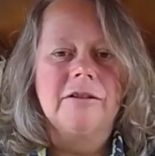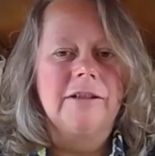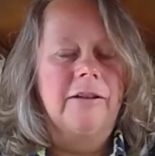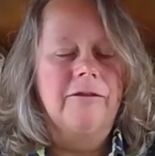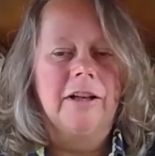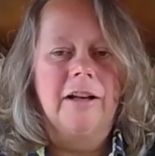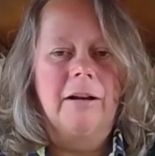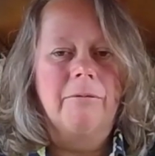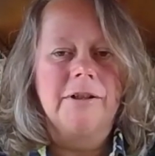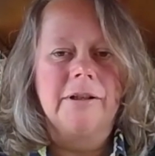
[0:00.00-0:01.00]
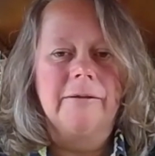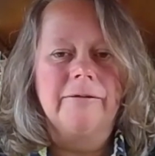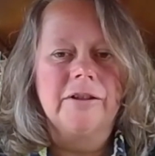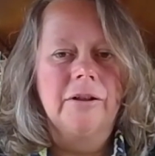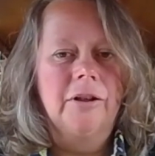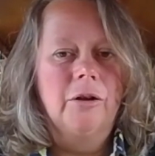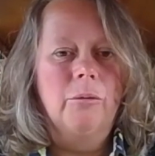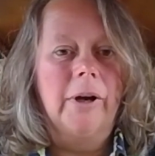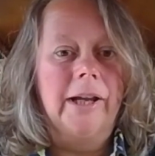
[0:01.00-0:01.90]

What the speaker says: Safety Collaboratives, we're